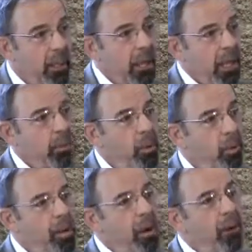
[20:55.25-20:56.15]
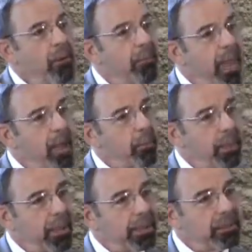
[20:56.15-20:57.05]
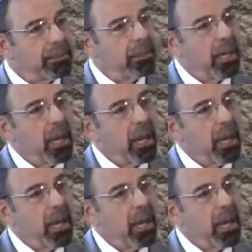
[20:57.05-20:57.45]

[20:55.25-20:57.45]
And when we are in that place,